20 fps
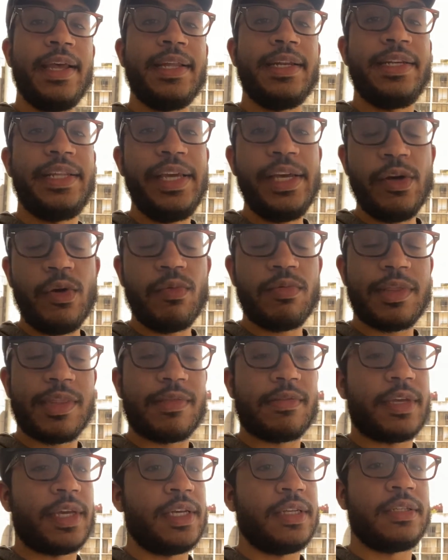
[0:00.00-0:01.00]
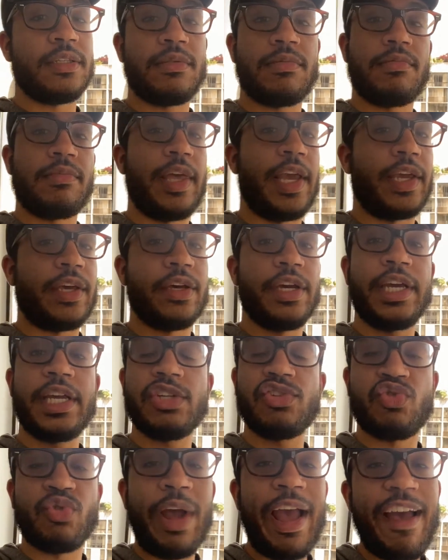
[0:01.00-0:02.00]
deal, because they could get
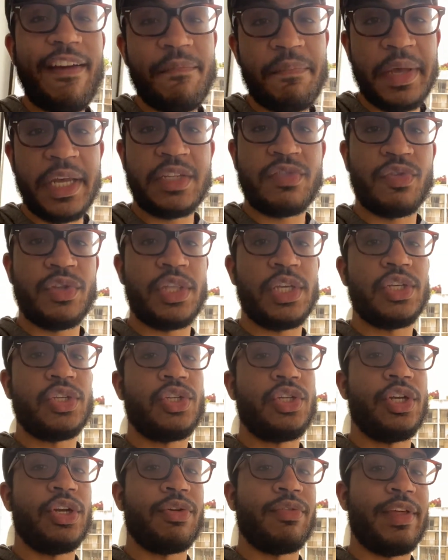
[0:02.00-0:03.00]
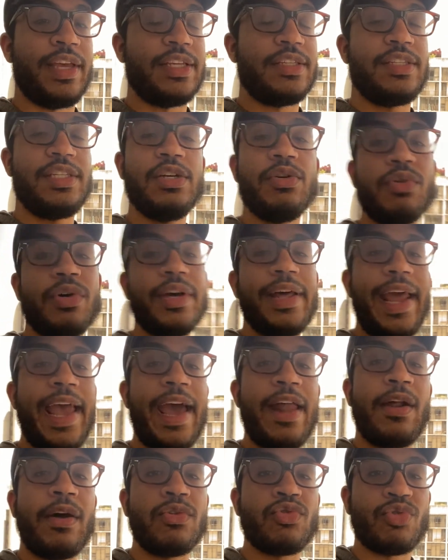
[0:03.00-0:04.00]
draft picks for this year. They still could
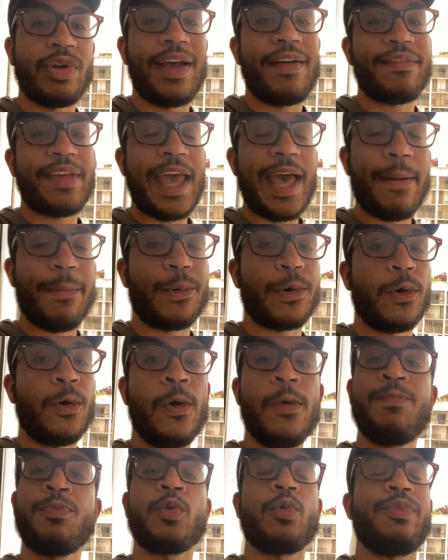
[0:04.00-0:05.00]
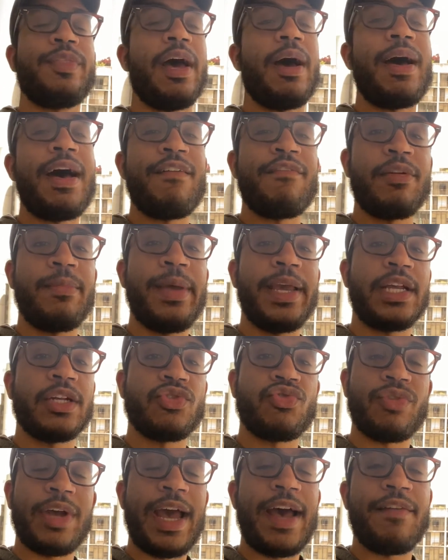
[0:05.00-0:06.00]
add on draft capital without having to make a
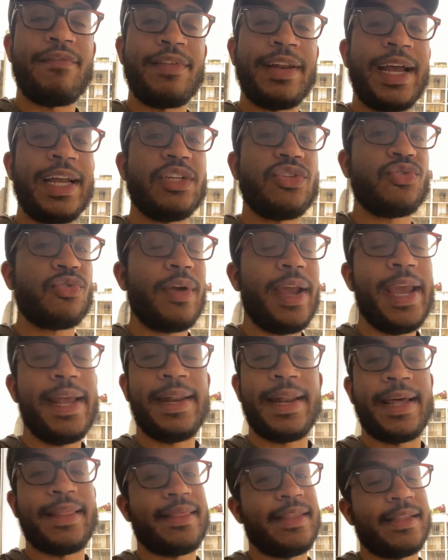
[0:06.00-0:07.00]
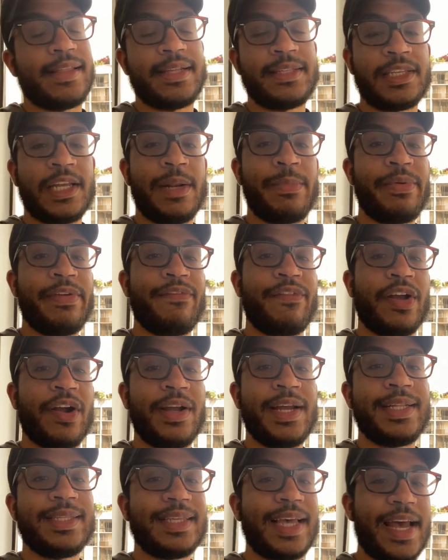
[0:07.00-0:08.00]
draft night trade, and I think that's going to be
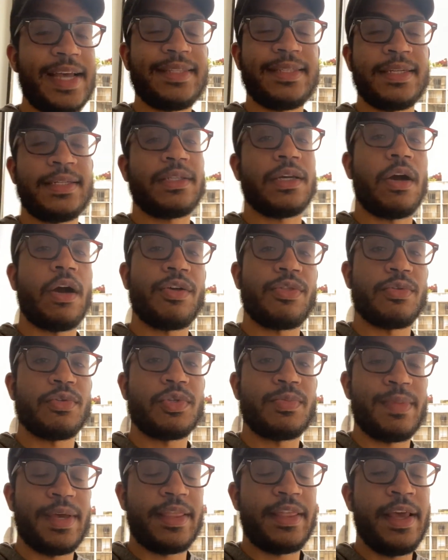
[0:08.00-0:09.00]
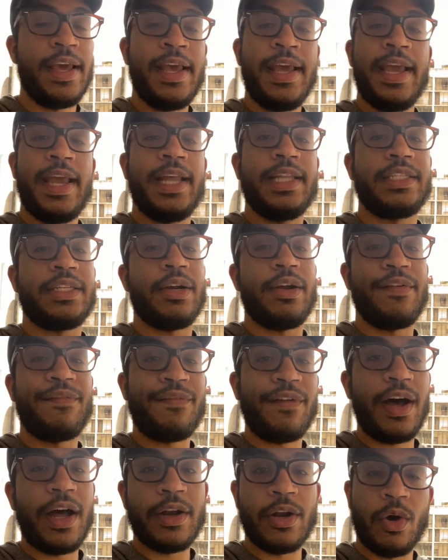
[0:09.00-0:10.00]
very enticing to Arthur Smith and
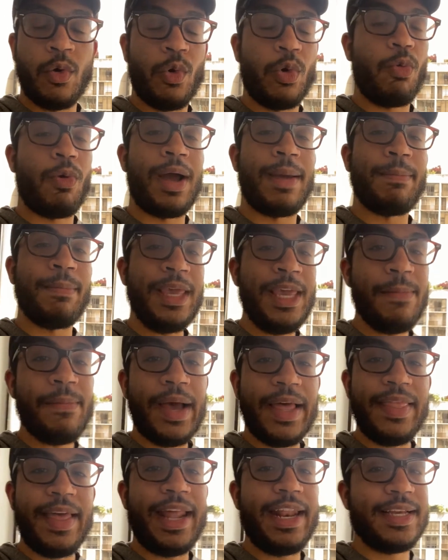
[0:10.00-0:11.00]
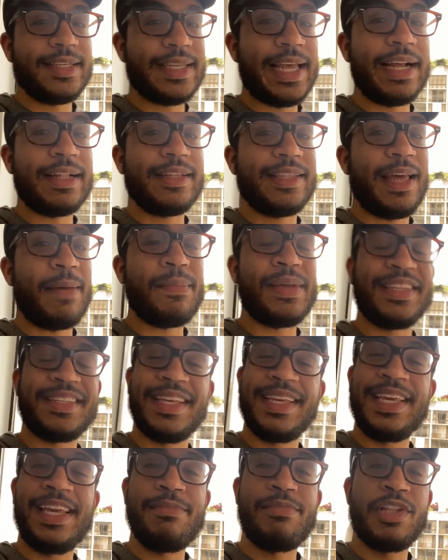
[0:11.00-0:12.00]
Trae. What do I mean by that exactly? That means they
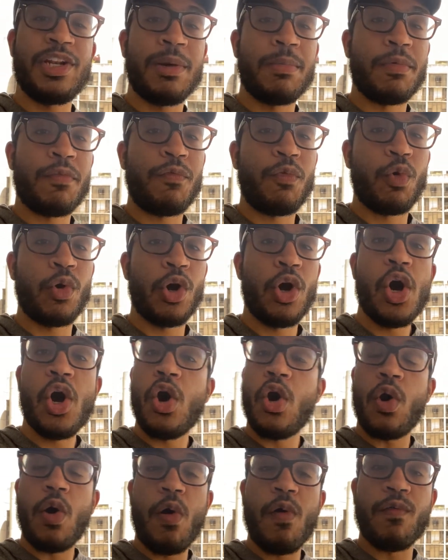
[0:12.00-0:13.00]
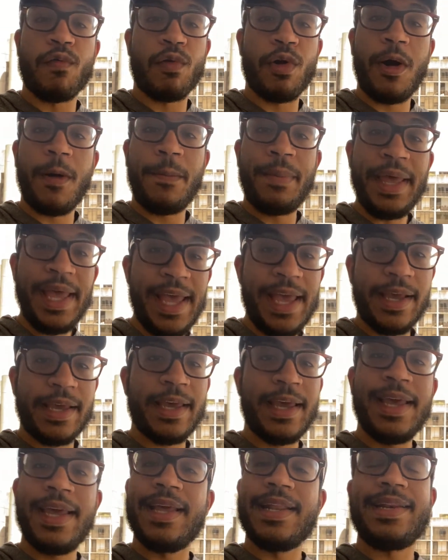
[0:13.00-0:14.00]
can keep the number 4 overall pick,
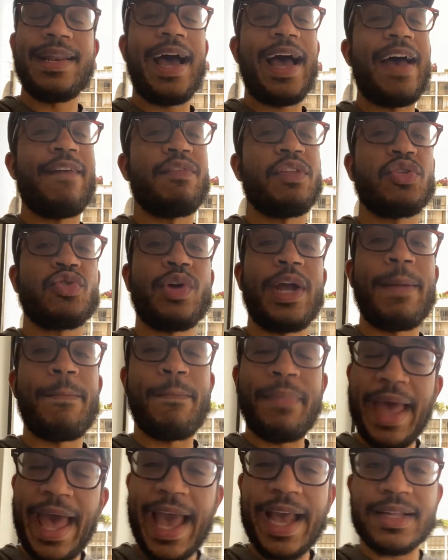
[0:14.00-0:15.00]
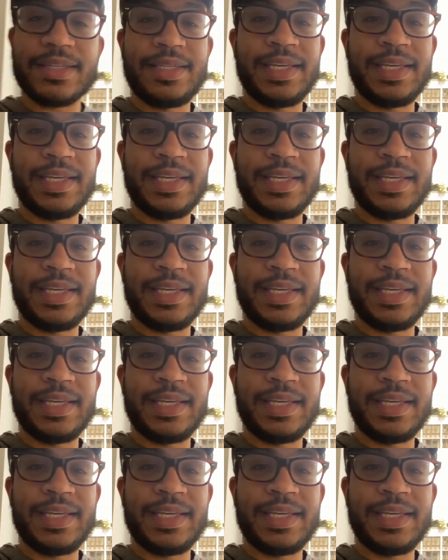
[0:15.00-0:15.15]
not have to trade back to